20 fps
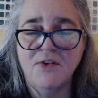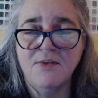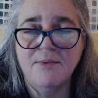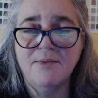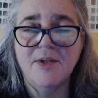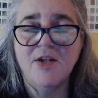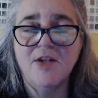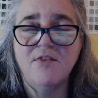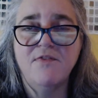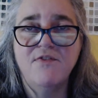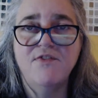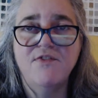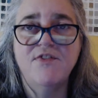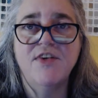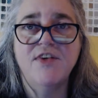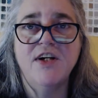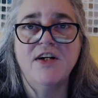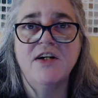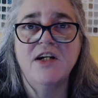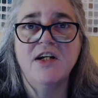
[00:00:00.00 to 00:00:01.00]
to be
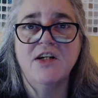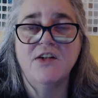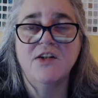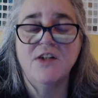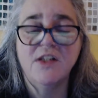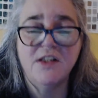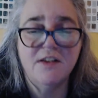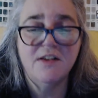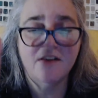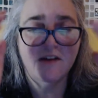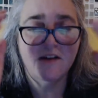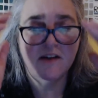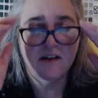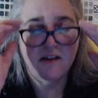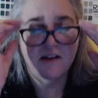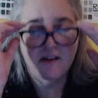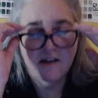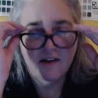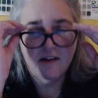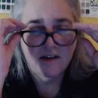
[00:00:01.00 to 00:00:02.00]
very good
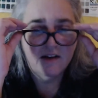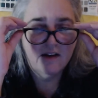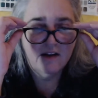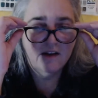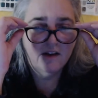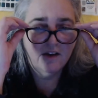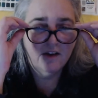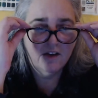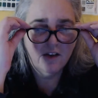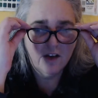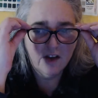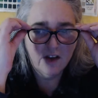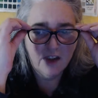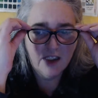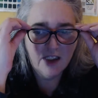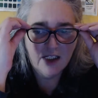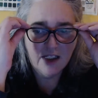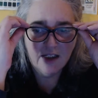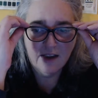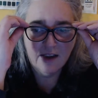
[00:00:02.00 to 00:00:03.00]

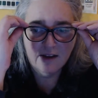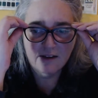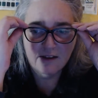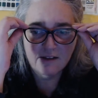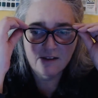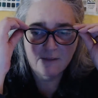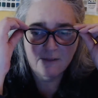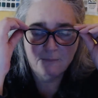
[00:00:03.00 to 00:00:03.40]
grilling it.